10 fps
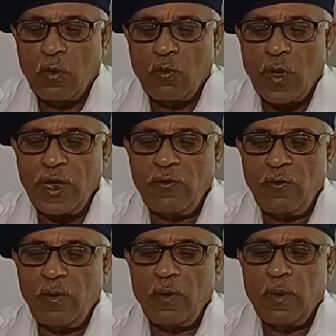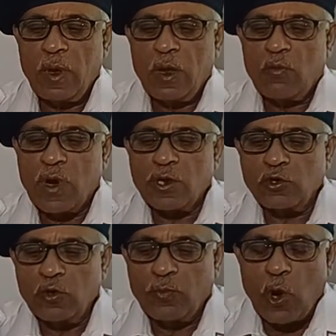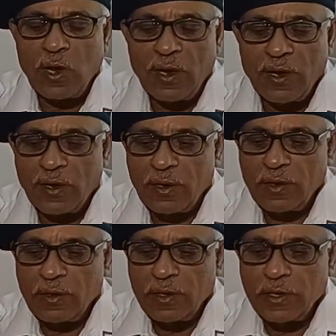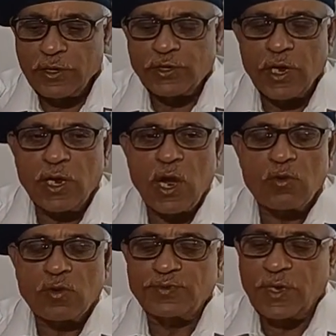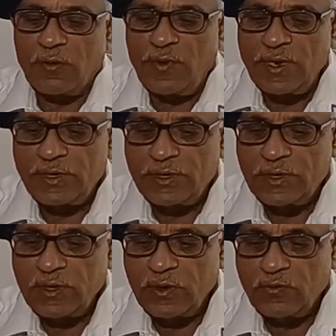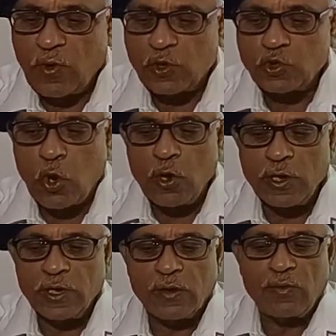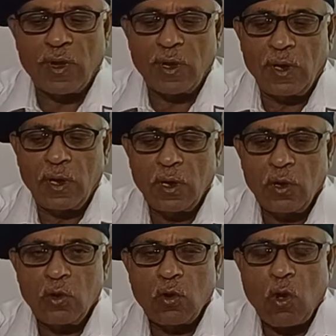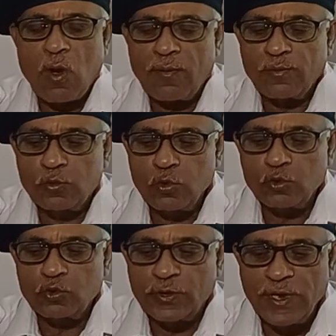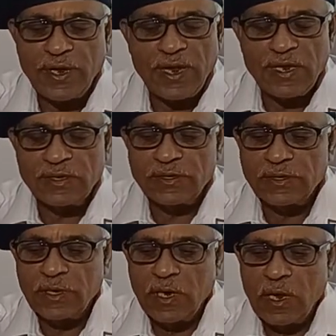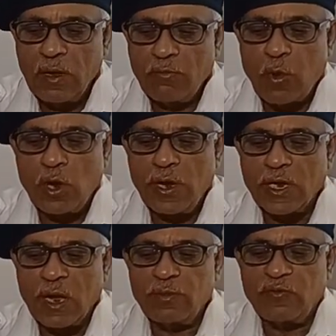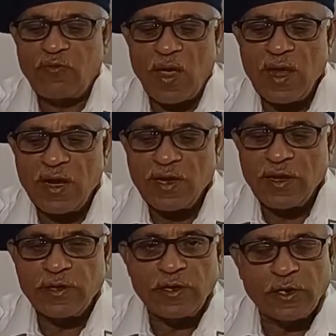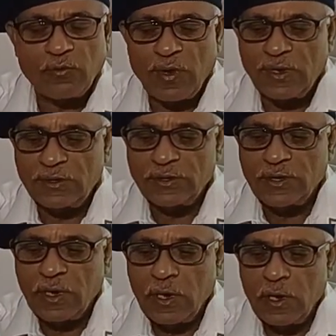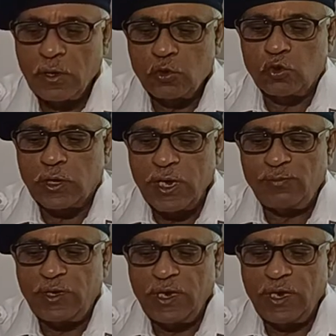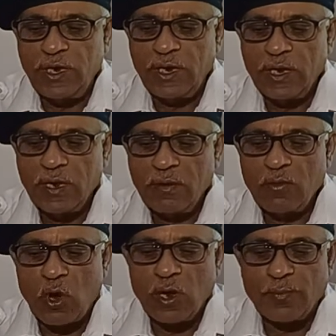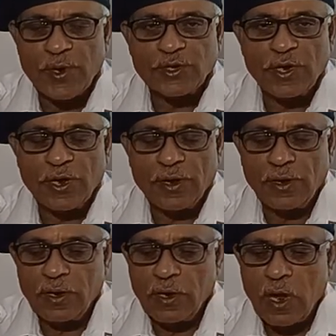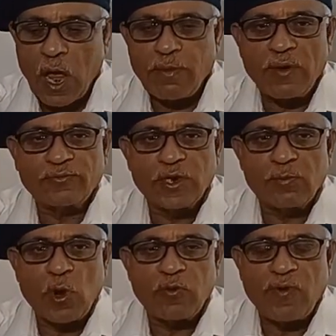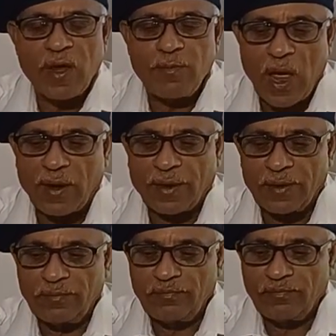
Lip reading: When a water tube boiler is taken out of service for short interval of 2 to 3 days, boiler can be fired at intervals to keep the boiler pressure above 3.5 bar,